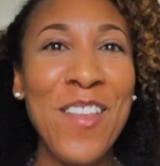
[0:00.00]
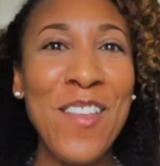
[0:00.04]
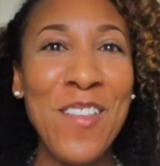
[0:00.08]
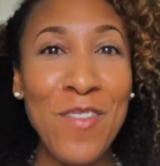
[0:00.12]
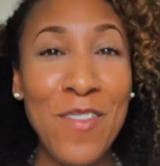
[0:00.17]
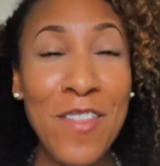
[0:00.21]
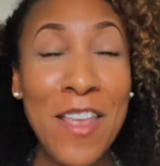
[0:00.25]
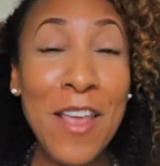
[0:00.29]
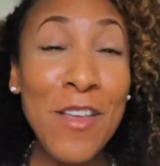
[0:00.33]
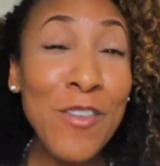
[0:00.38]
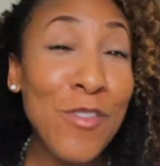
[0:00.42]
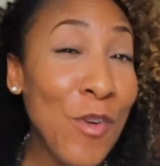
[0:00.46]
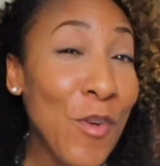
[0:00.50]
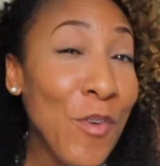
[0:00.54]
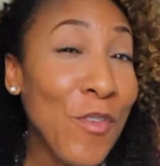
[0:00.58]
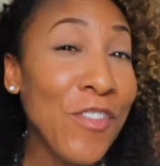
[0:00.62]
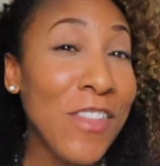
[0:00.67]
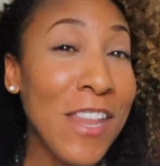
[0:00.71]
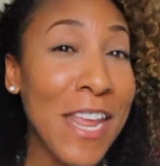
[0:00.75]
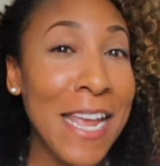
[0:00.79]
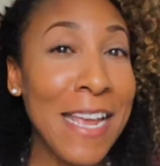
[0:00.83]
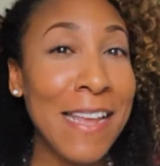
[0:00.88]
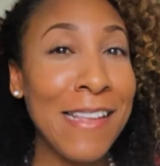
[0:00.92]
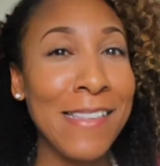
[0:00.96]
These are
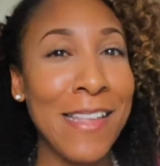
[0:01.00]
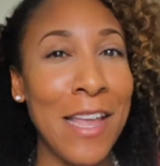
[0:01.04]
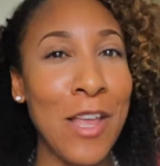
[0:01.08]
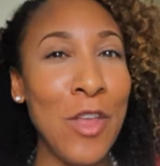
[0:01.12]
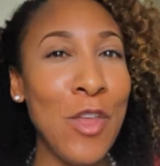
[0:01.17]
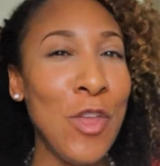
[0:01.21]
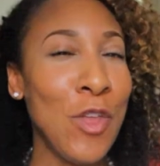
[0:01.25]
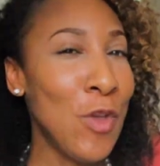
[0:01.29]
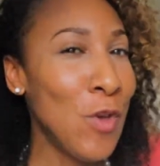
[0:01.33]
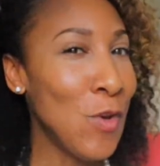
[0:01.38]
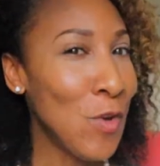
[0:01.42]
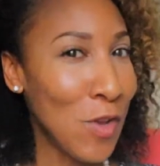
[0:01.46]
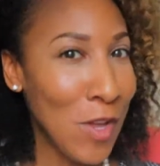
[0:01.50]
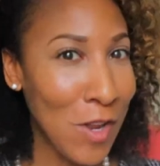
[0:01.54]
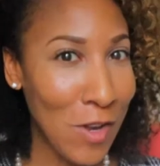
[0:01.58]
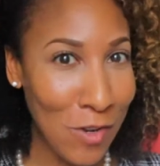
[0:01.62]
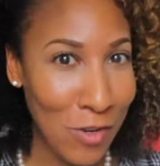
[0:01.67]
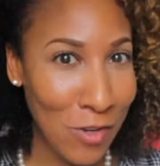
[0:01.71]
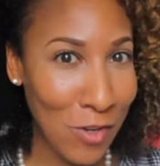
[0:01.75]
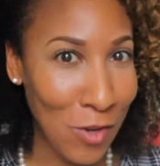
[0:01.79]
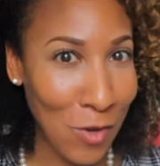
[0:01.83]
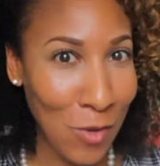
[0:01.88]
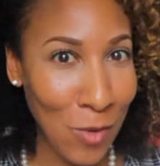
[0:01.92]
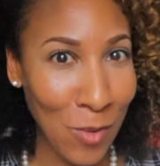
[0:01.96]
things that you
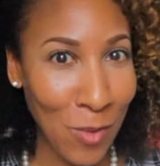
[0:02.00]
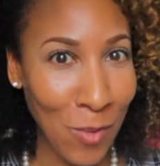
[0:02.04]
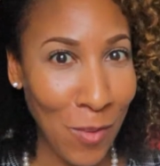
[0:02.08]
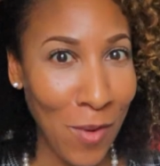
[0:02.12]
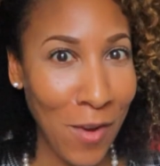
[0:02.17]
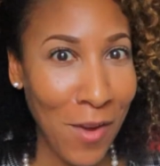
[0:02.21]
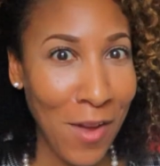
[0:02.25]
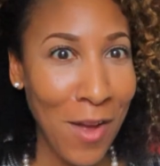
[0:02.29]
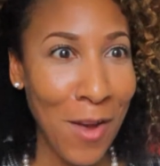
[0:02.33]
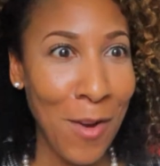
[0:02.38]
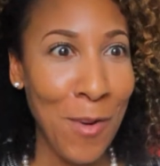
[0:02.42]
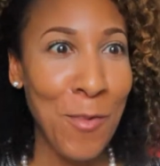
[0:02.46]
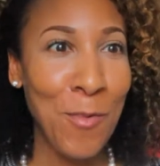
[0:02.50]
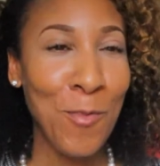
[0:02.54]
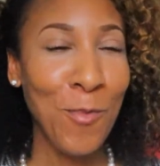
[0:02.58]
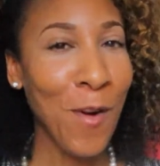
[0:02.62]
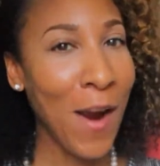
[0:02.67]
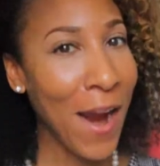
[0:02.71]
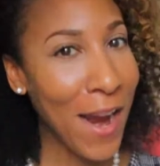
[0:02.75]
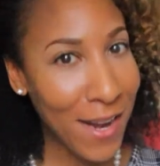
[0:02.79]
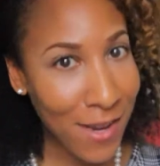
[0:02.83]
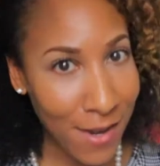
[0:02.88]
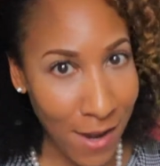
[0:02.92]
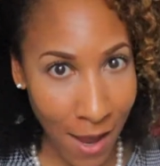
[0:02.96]
can do
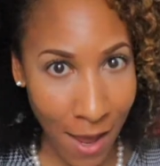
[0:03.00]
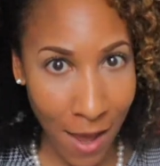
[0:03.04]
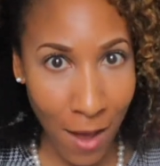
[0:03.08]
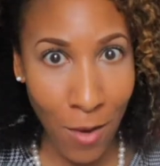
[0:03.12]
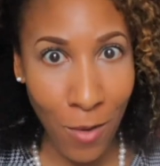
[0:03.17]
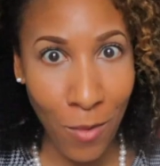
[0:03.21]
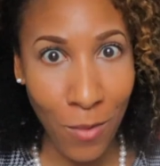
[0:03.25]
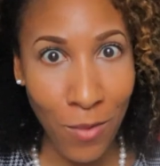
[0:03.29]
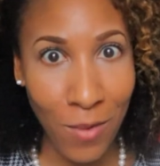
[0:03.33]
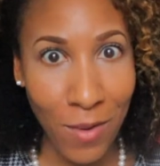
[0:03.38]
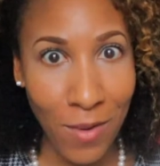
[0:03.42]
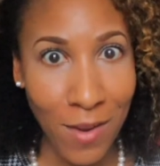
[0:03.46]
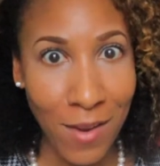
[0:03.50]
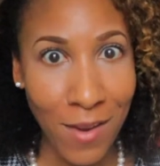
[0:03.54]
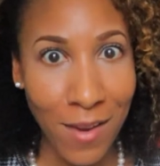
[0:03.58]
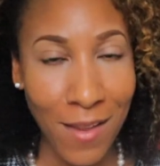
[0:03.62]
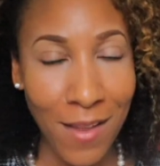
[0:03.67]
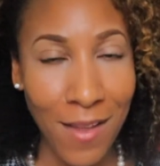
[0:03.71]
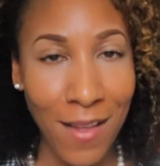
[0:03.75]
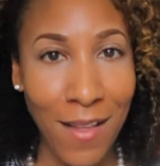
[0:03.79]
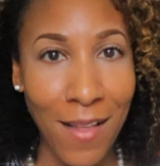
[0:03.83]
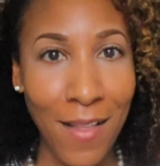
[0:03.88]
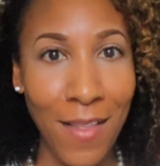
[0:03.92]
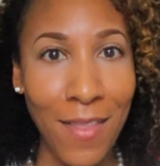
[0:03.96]
right now
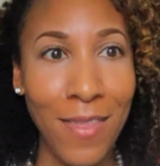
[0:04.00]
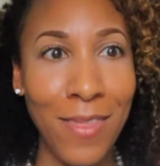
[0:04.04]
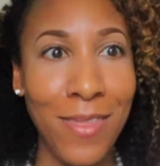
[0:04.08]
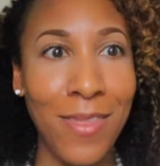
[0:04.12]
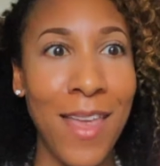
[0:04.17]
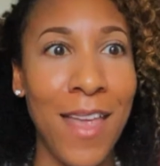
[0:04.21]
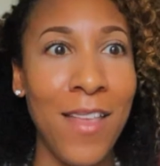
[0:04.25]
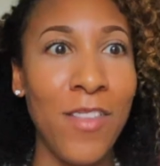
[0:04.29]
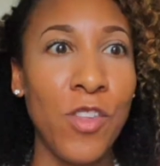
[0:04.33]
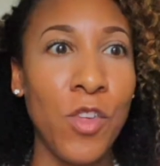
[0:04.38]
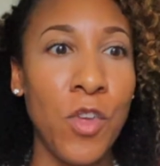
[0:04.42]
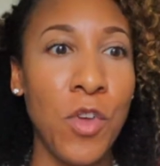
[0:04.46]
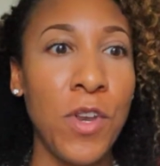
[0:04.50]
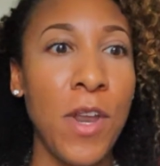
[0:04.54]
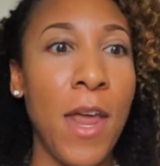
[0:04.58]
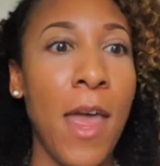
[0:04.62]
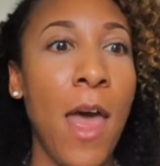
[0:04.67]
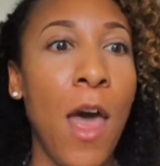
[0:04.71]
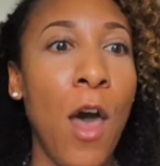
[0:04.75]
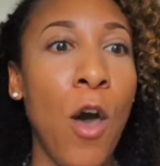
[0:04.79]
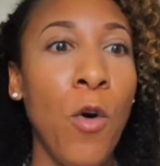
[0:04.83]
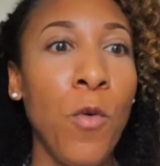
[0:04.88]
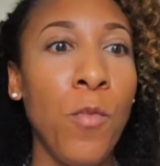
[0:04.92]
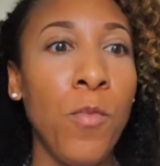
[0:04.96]
that's going to
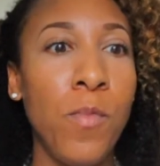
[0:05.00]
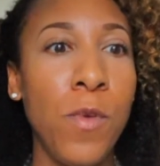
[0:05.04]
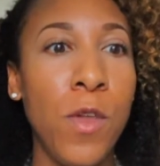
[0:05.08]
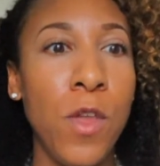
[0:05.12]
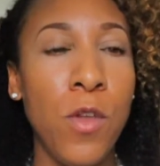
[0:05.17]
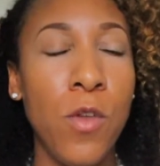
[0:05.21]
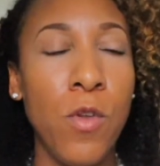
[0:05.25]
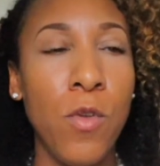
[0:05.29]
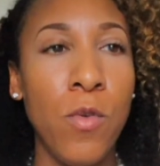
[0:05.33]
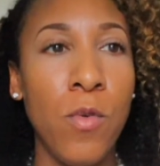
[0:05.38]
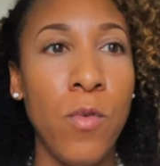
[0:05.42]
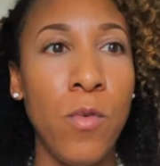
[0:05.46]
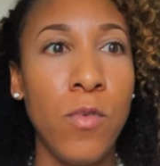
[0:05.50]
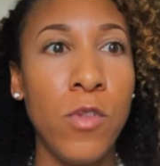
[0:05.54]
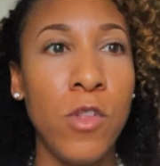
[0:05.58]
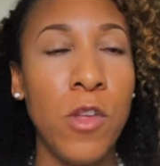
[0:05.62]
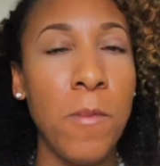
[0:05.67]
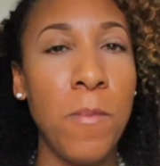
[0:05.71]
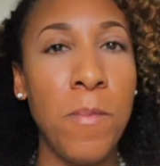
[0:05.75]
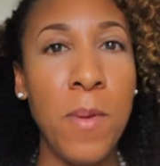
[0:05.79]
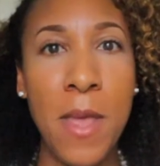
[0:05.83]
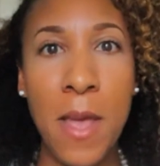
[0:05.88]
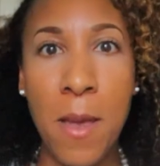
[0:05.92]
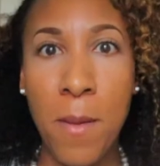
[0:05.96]
help you
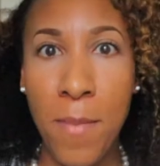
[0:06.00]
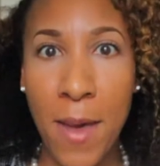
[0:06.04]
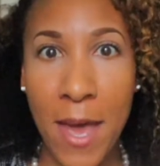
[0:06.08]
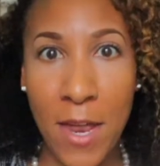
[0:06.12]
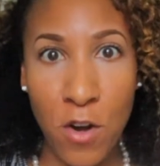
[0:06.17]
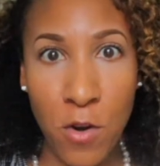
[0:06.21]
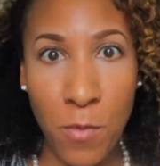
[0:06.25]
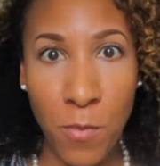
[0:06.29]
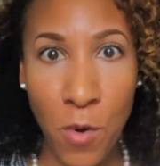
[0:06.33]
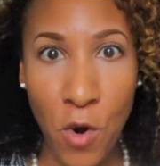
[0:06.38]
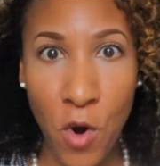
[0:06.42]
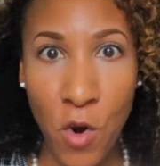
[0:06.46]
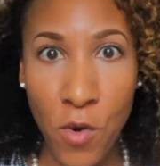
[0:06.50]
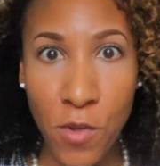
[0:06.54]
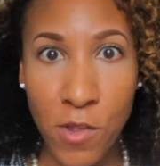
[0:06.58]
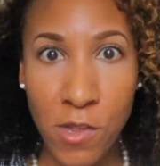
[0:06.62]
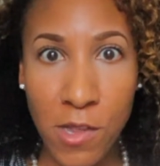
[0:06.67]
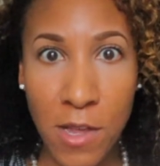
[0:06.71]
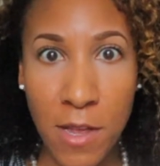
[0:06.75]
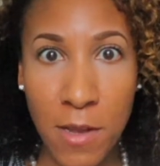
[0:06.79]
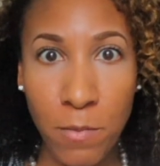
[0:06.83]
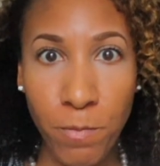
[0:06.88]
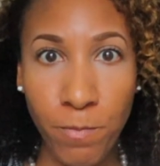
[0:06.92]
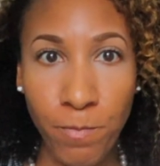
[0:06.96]
to be a better
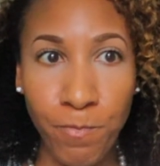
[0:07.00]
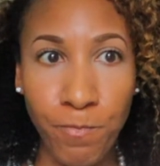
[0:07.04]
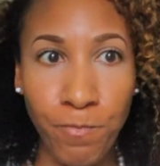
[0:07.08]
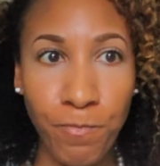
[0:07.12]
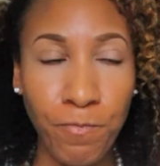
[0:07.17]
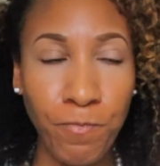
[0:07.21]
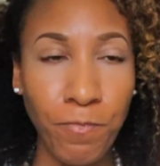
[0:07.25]
person,